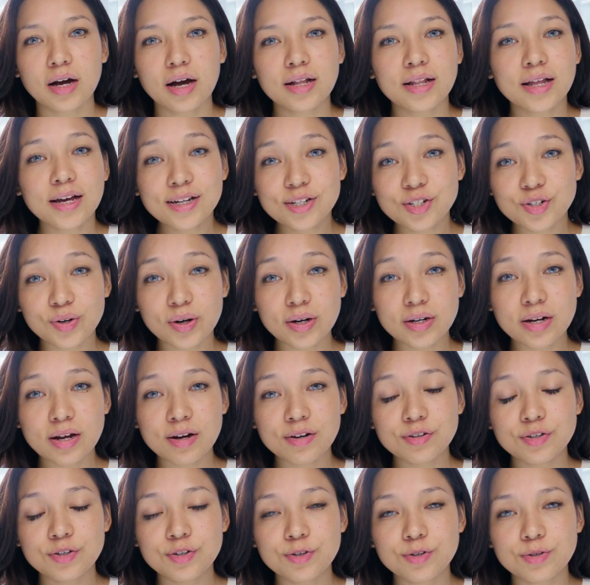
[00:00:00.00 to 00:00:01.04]
I like trying
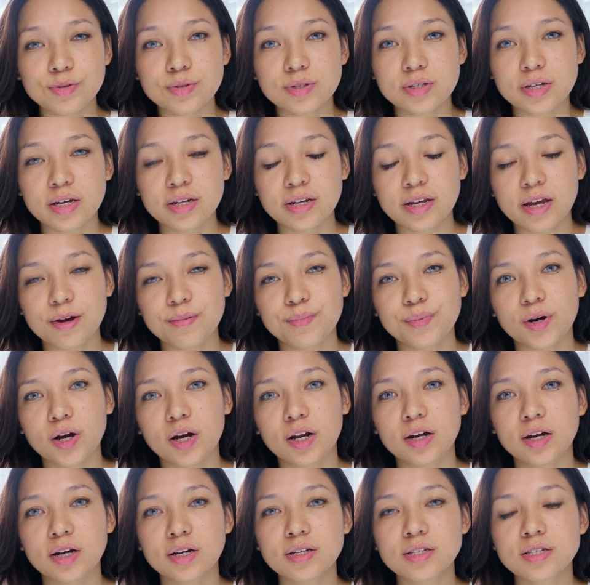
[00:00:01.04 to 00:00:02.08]
out new skincare
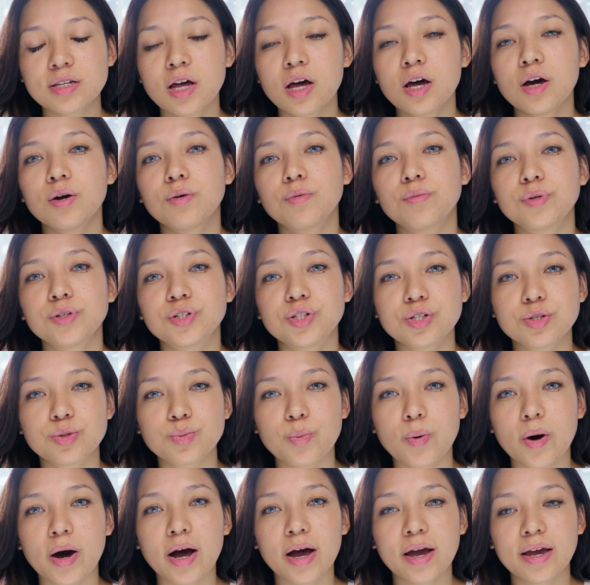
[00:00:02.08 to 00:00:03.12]
products, which is
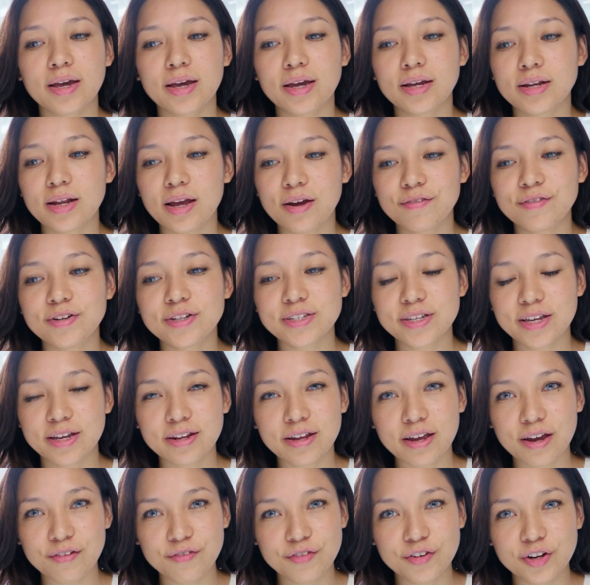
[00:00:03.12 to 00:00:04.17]
why in every
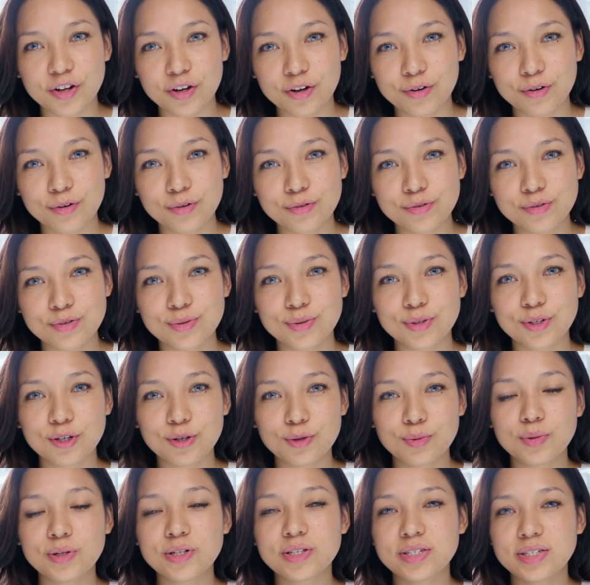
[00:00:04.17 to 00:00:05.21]
skincare videos
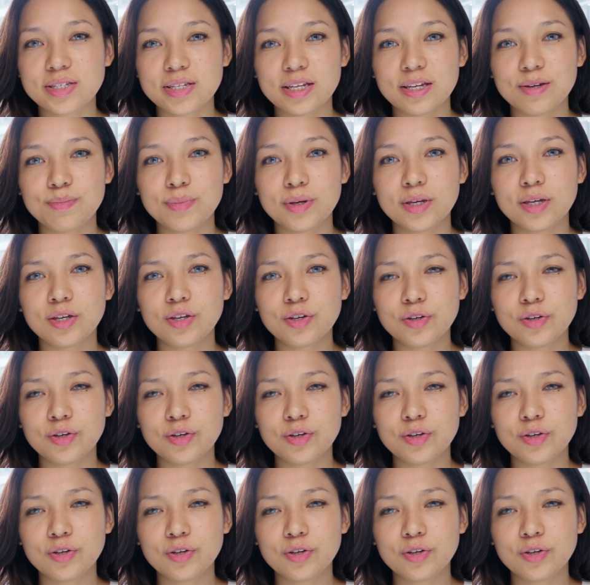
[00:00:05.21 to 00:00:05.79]
you will see me